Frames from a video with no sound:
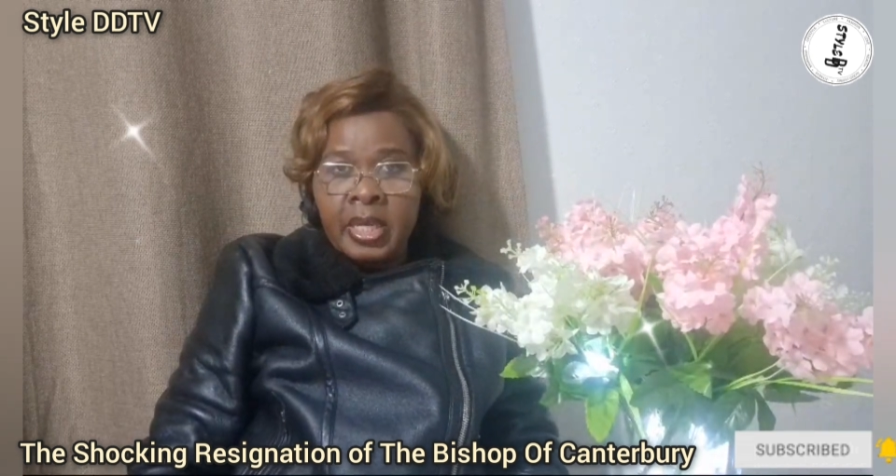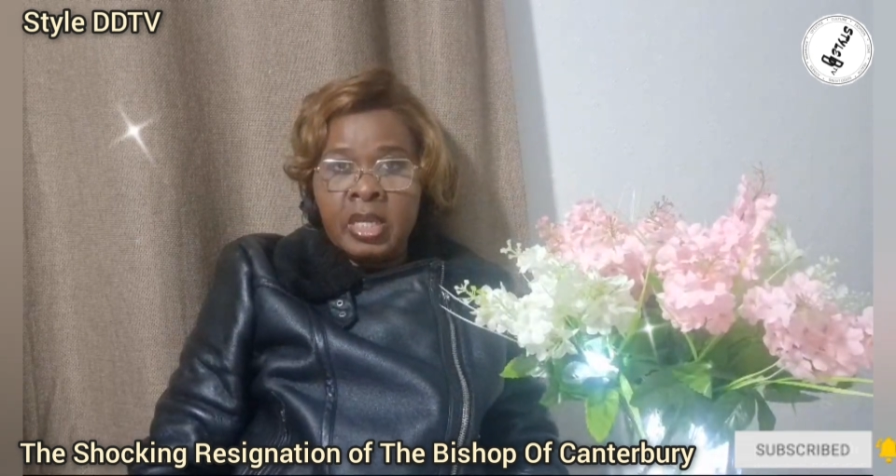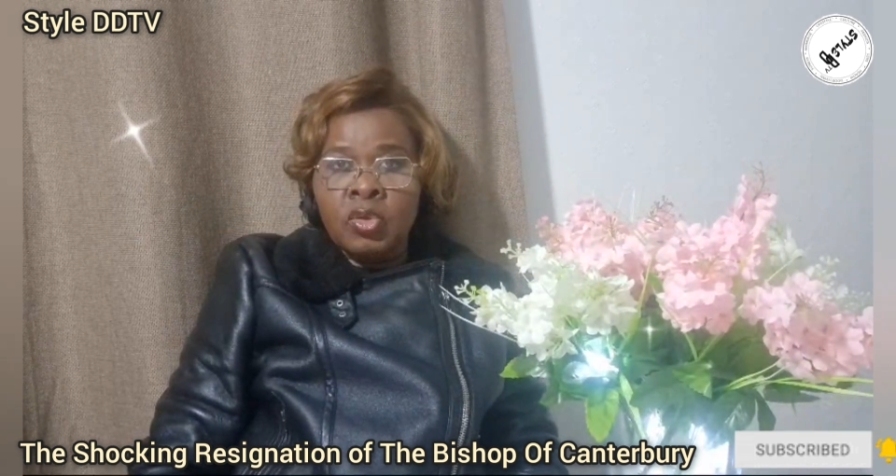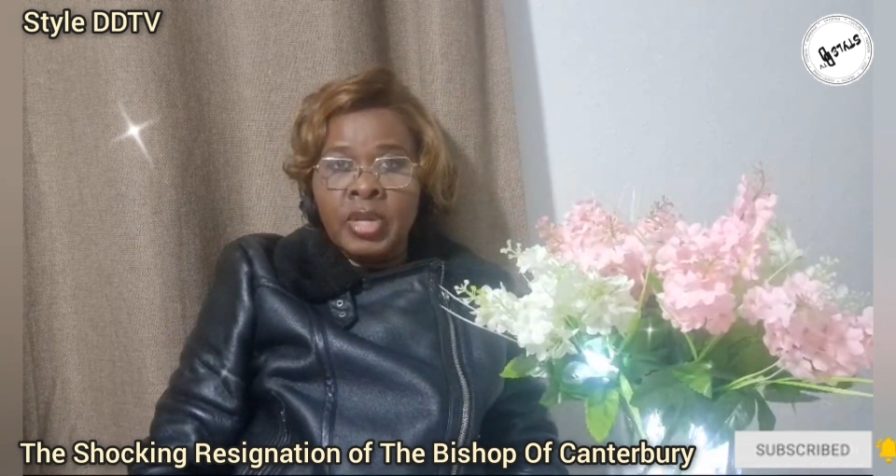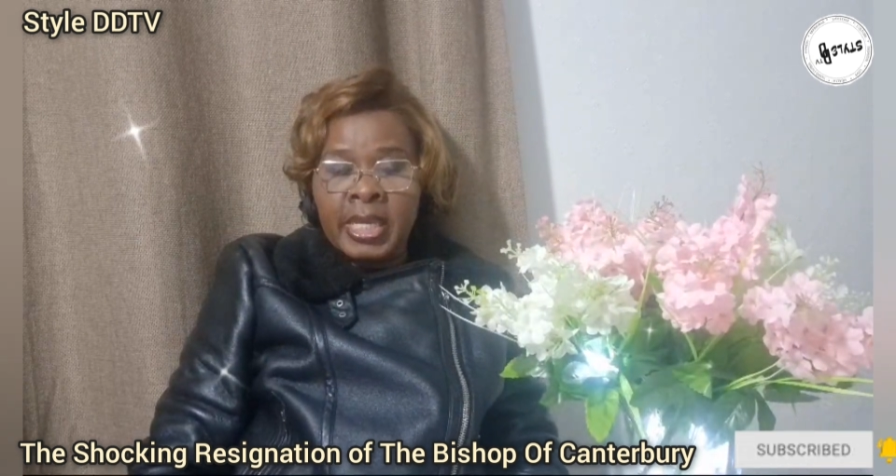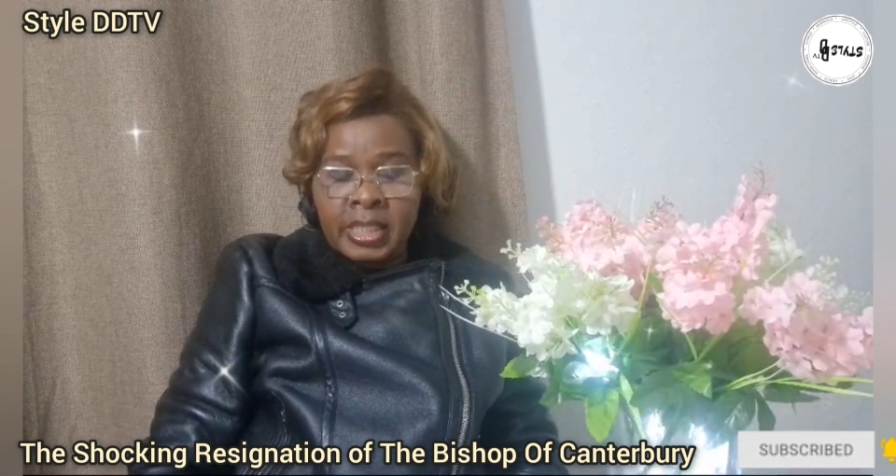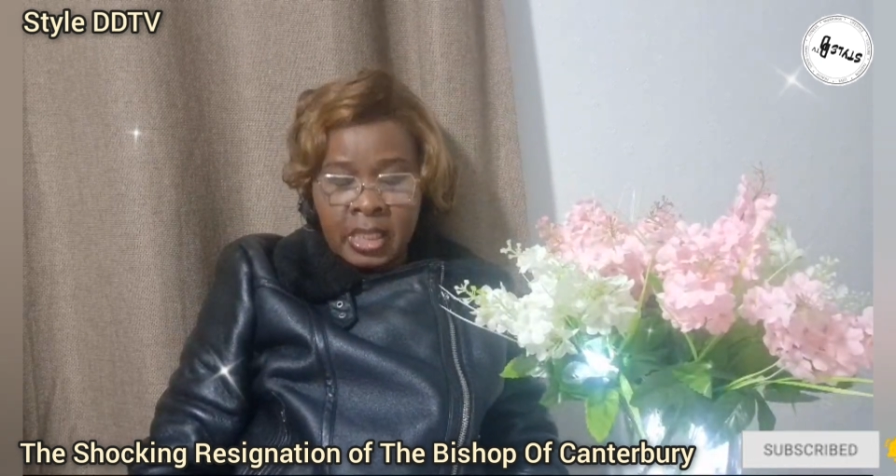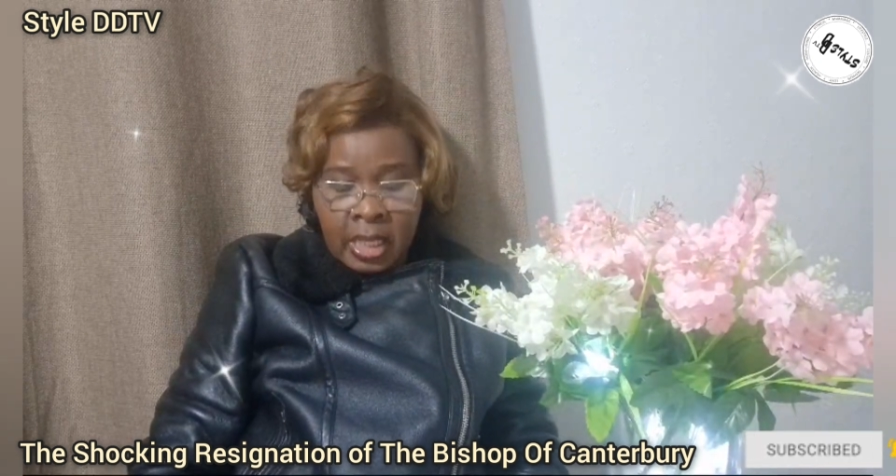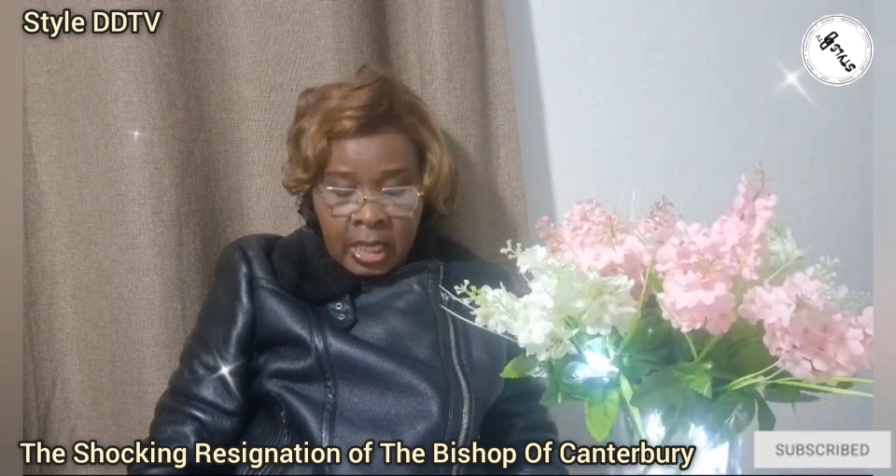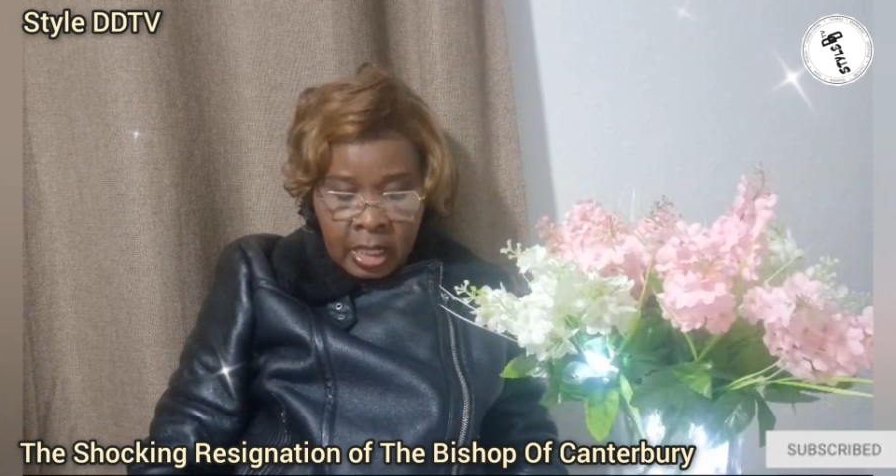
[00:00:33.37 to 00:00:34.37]
in
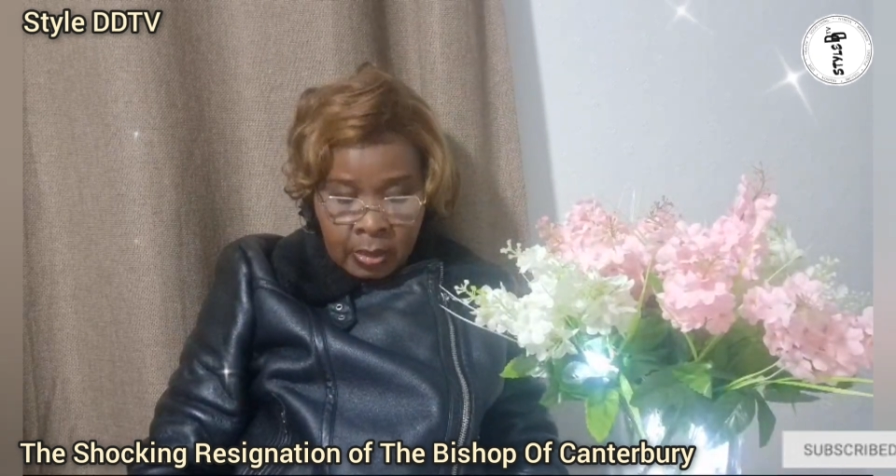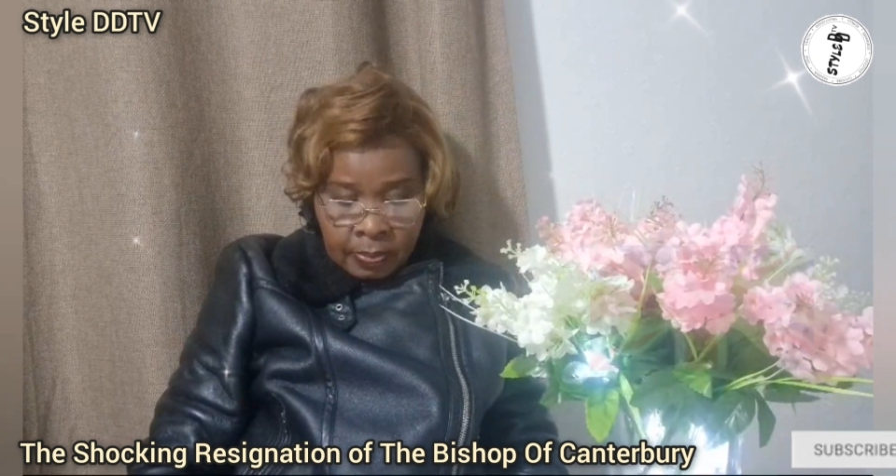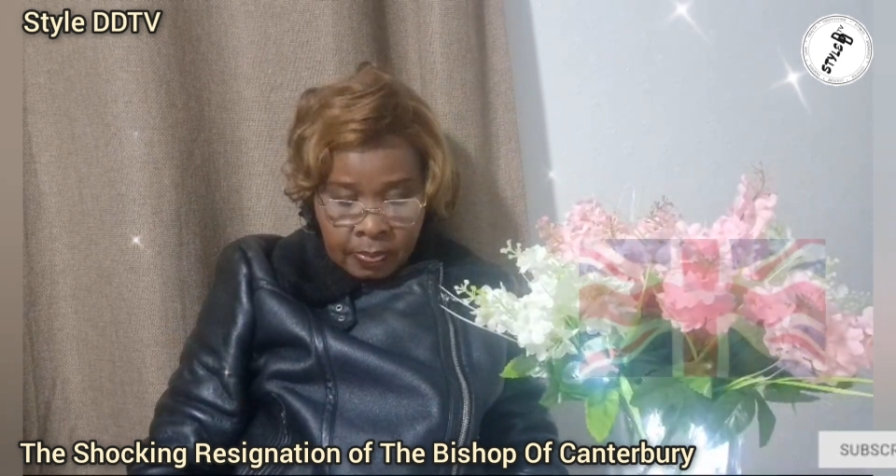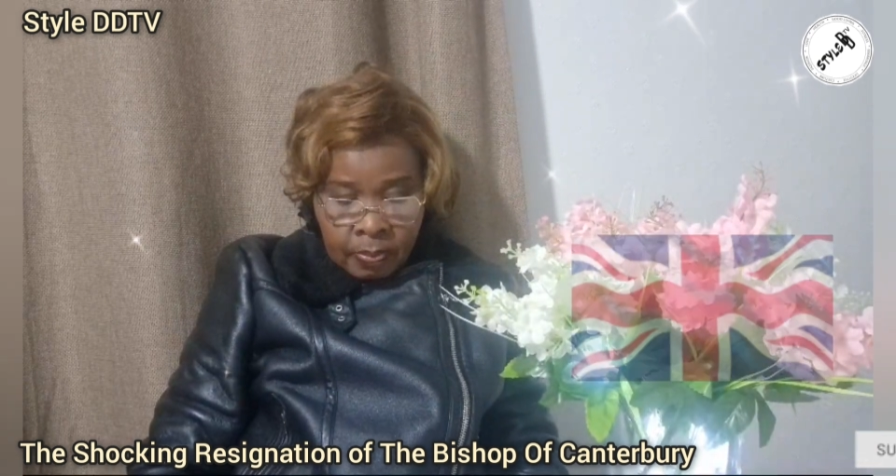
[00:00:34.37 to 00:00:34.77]
United Kingdom.